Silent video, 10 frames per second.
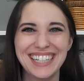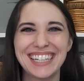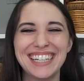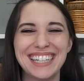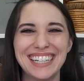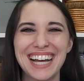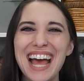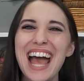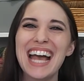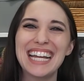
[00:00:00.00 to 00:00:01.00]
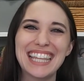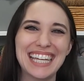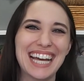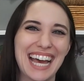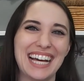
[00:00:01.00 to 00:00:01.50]
and I
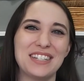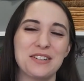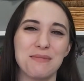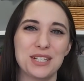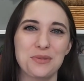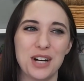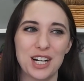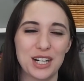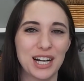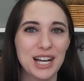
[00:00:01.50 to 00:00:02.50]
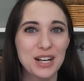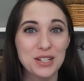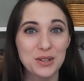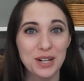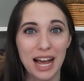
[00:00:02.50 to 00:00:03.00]
think I had too much water.
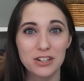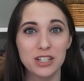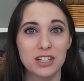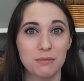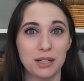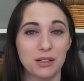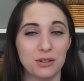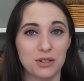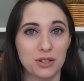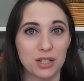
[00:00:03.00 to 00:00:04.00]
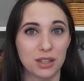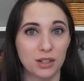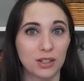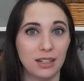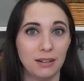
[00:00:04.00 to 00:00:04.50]
So it actually took me closer to
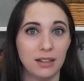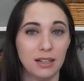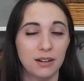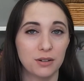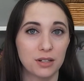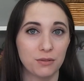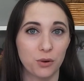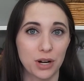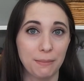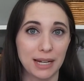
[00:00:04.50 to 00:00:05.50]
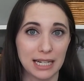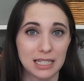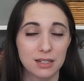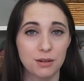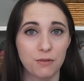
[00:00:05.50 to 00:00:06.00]
30 to 40
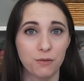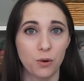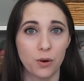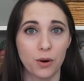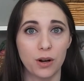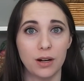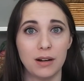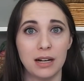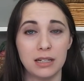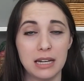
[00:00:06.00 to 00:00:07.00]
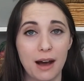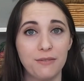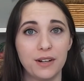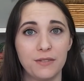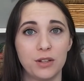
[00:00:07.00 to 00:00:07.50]
minutes for
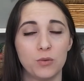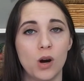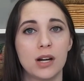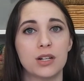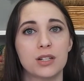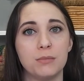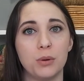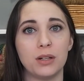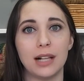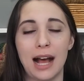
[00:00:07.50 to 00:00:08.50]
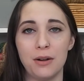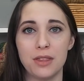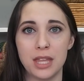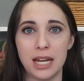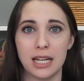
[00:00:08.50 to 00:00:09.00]
enough of the water to boil
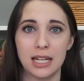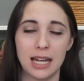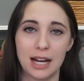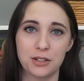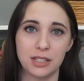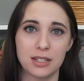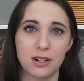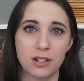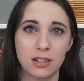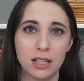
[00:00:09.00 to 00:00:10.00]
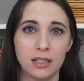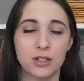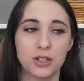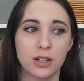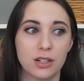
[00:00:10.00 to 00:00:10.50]
out that it could actually start cooking the
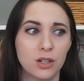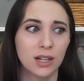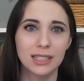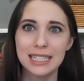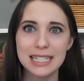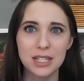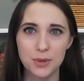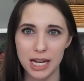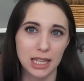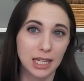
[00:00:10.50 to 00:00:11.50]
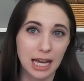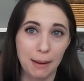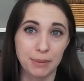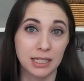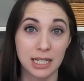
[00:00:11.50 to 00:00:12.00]
sugar. Or at least that's what I think
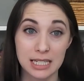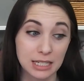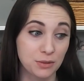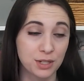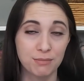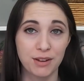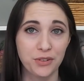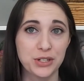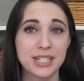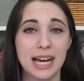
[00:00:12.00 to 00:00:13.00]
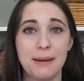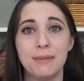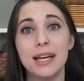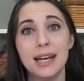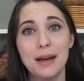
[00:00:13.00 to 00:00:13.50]
happened because this was my first time
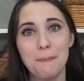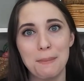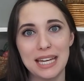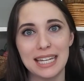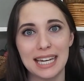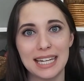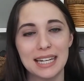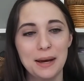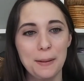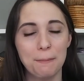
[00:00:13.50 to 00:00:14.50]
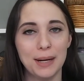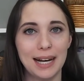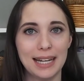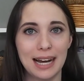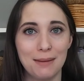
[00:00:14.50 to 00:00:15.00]
making it.
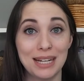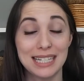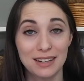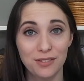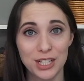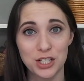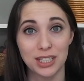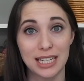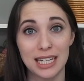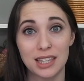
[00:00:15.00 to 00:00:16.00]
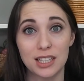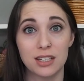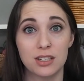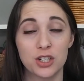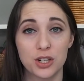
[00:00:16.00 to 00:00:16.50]
But um, I did eventually get
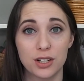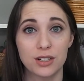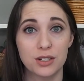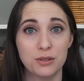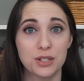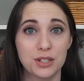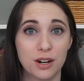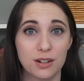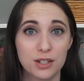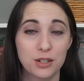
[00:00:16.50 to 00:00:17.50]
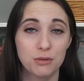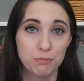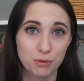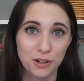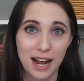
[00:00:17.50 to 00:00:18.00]
the sugar to start to
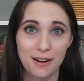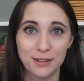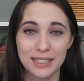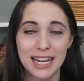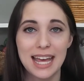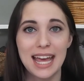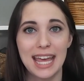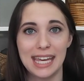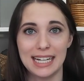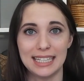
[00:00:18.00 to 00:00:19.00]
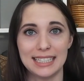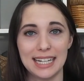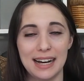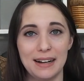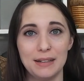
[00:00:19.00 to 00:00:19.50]
brown and
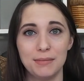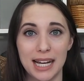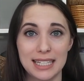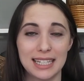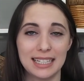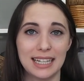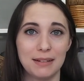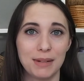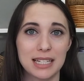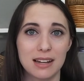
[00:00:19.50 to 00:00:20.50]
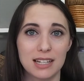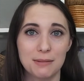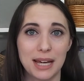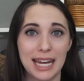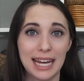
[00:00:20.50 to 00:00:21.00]
um, I did get my sauce
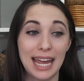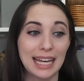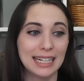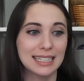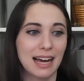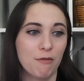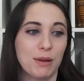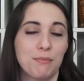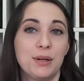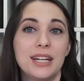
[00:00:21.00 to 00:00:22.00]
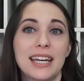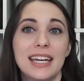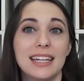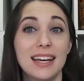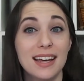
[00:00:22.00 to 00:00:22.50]
made and I've been putting
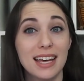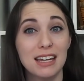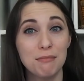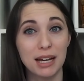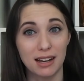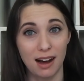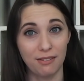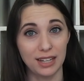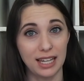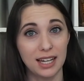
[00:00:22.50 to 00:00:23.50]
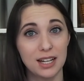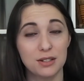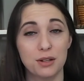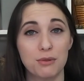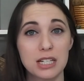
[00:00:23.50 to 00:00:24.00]
it in my coffee.
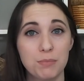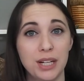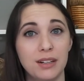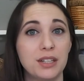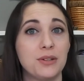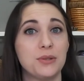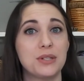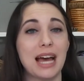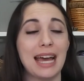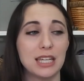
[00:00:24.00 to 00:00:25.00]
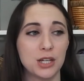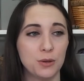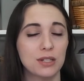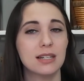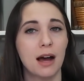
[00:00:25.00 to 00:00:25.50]
So the recipe I'll use, I
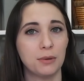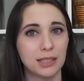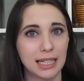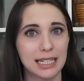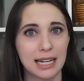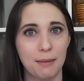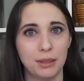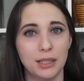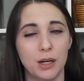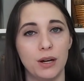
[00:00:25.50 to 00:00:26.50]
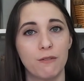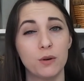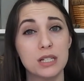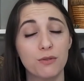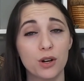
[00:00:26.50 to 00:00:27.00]
used, I will link down below, it
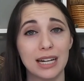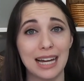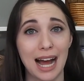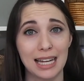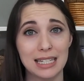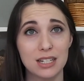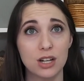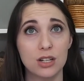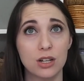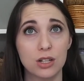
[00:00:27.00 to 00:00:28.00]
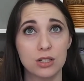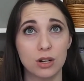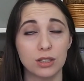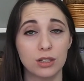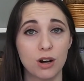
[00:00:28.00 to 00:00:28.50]
was for an iced
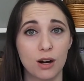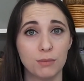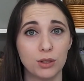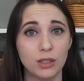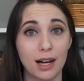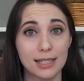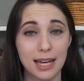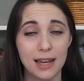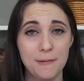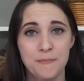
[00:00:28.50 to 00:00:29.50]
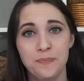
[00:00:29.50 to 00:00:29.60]
salted caramel latte.